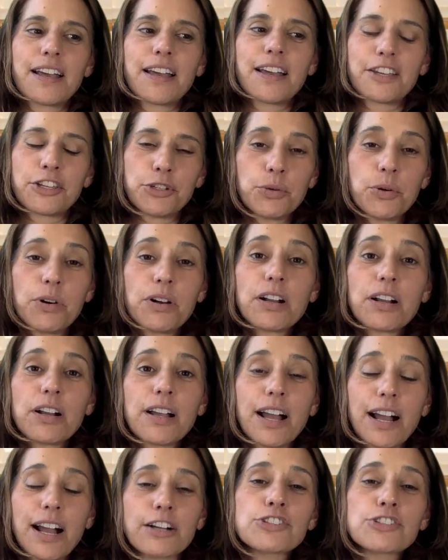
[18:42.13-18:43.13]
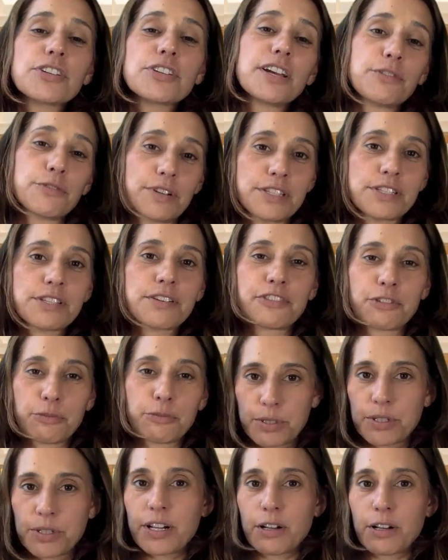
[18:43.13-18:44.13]
you are actually at risk for
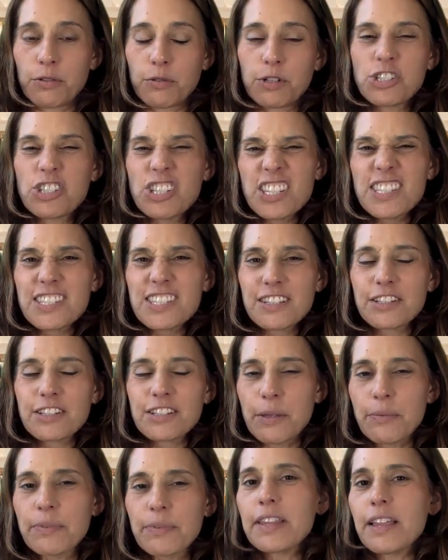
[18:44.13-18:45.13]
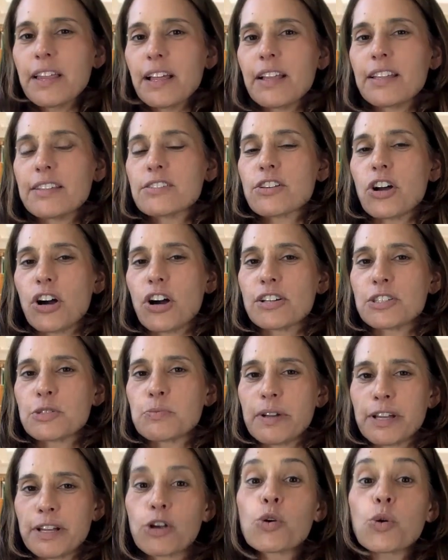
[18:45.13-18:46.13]
burnout, which is something that is caused
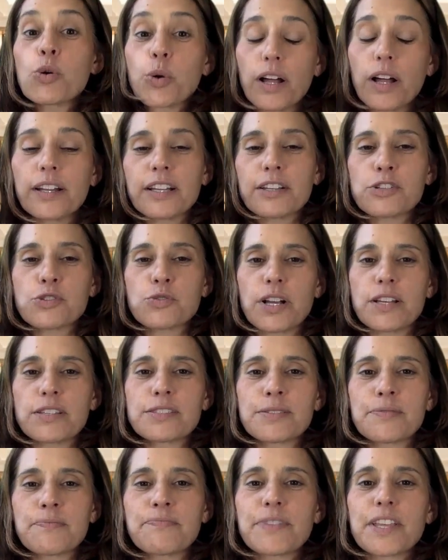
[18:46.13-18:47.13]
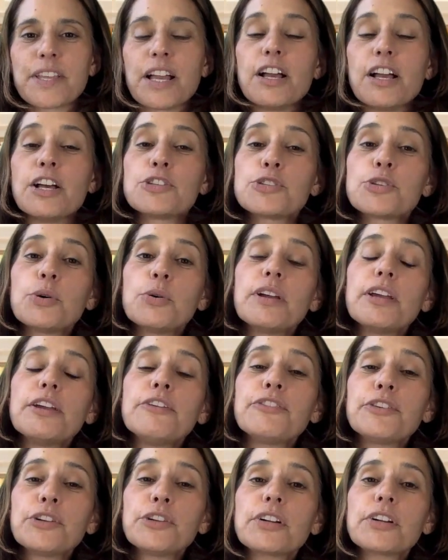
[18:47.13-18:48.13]
by chronic stress. So
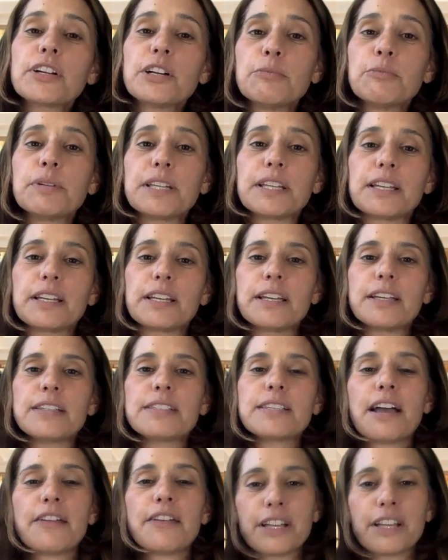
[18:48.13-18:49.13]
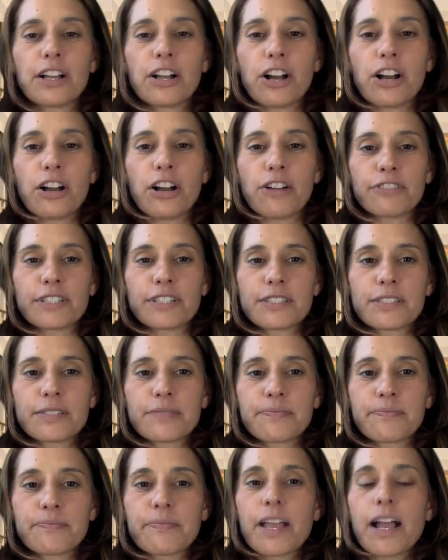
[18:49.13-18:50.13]
if your company is having a conference
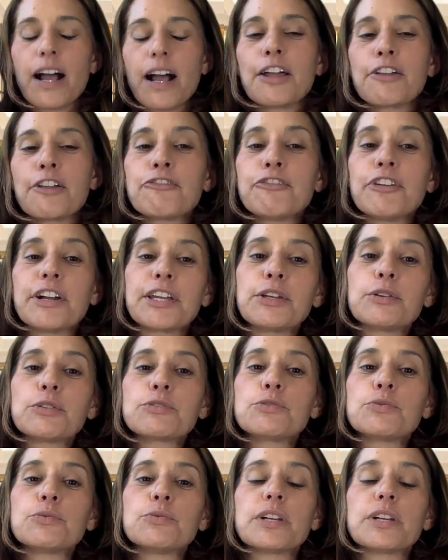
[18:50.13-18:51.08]
I invite you to